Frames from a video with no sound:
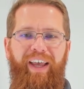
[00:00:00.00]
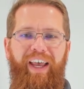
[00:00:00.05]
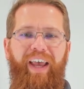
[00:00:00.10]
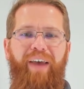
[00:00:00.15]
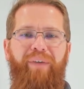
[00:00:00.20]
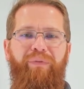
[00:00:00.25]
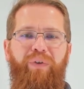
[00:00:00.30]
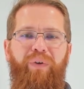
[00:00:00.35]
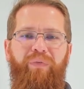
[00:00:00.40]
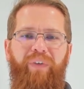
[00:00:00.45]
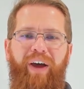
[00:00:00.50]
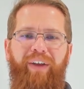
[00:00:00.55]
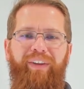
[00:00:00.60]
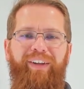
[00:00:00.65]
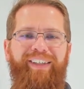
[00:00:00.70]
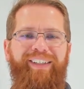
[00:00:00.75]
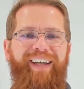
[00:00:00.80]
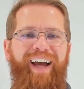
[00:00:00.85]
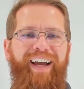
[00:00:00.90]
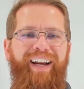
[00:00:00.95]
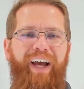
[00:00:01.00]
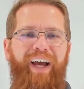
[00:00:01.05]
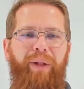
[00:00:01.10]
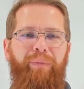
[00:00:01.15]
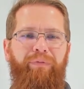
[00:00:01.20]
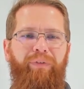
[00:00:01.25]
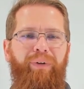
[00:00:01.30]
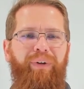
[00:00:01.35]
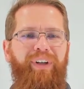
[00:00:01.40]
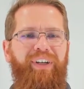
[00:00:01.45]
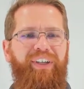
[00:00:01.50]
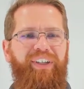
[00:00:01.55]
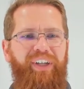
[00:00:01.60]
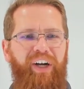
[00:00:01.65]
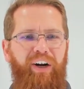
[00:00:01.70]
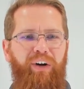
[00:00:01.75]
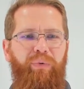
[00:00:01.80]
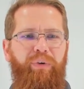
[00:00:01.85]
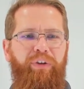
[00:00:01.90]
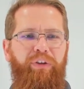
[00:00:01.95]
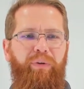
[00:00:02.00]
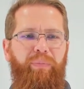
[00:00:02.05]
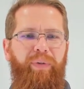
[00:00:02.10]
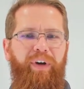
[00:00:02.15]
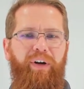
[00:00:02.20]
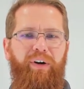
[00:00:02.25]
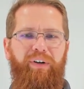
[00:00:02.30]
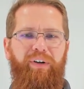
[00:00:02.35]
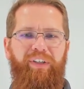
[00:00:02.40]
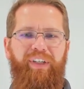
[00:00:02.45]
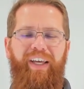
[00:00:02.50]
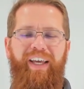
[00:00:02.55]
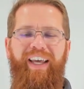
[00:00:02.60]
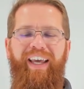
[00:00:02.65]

If you found this guide helpful, share it with your peers.